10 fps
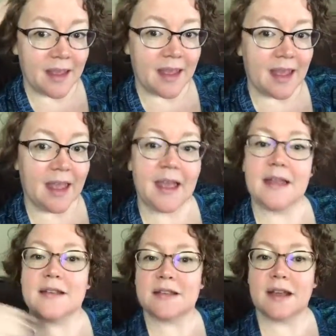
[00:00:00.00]

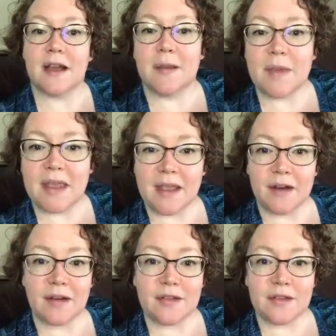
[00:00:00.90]
And
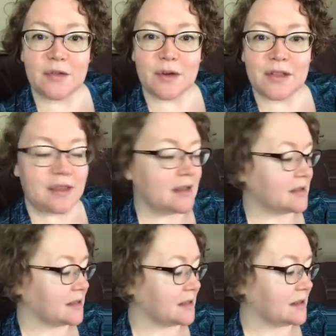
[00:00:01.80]
here in the
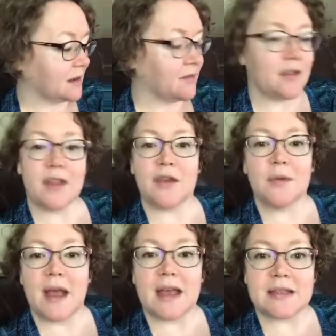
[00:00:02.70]
northeast of the
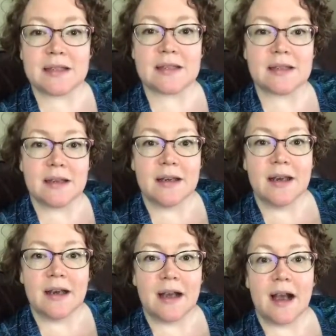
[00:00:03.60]
U.S.,
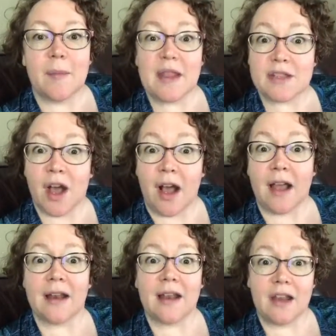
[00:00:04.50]
it's
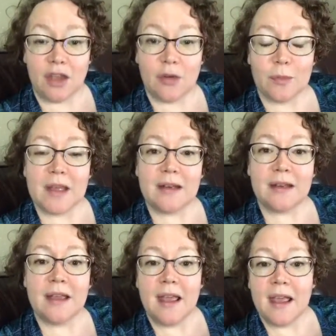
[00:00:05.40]
hot and humid,
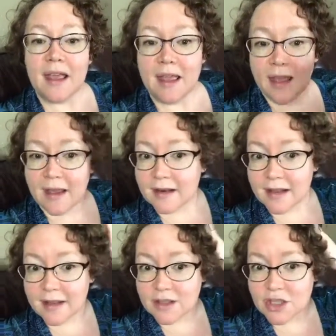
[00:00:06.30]
and
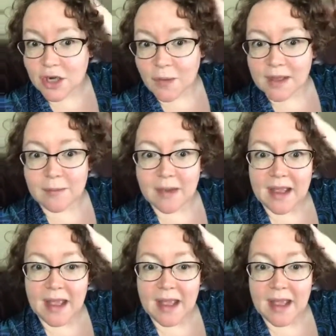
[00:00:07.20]
it's showing in my